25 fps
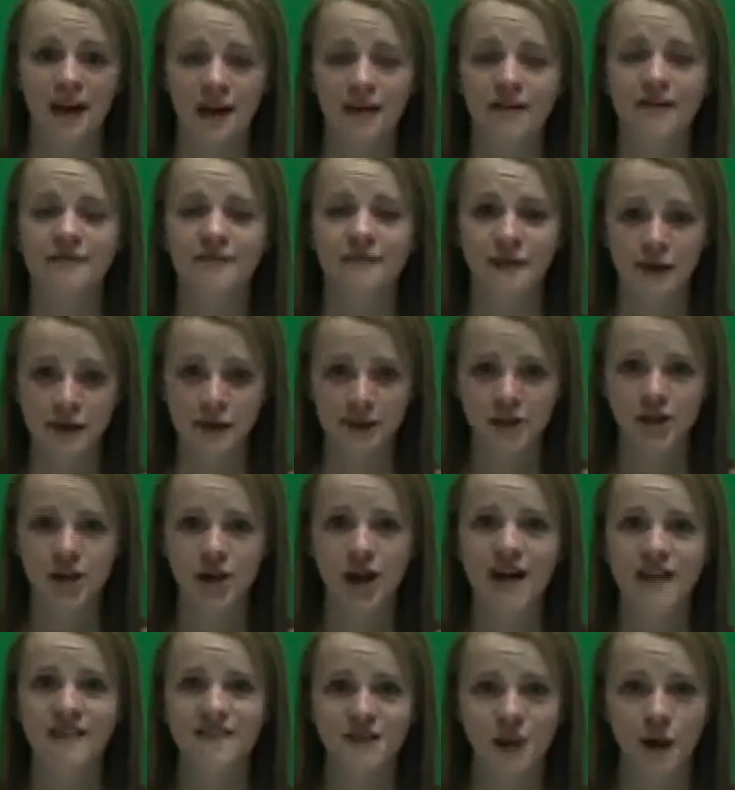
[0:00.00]
First
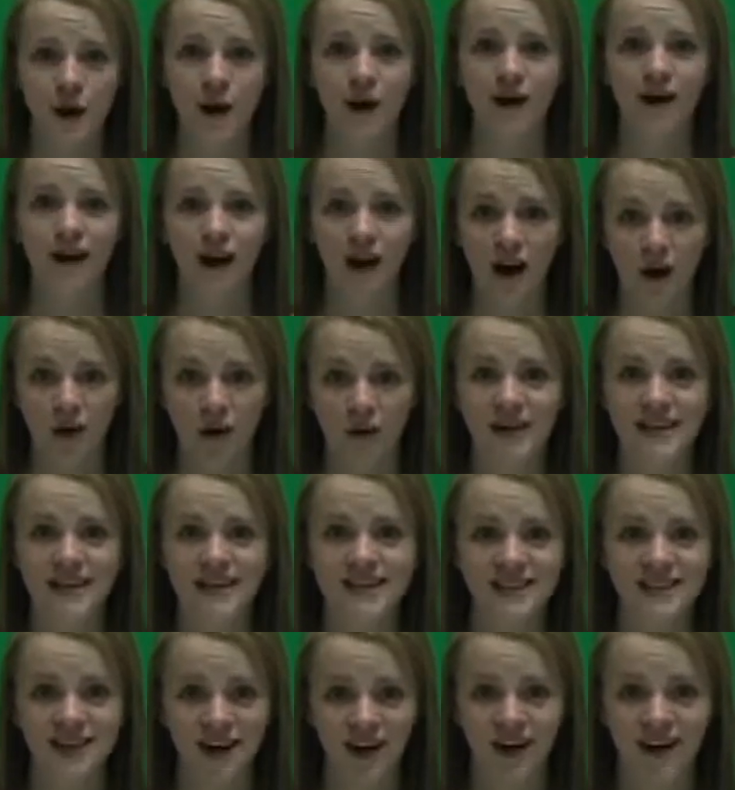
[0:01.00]
drafts are
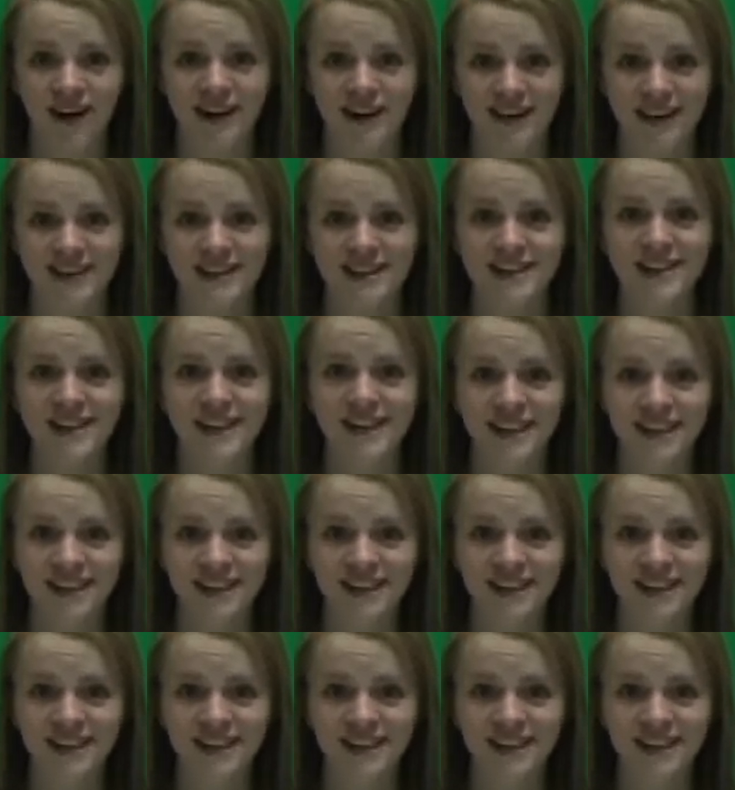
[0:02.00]
always the hardest.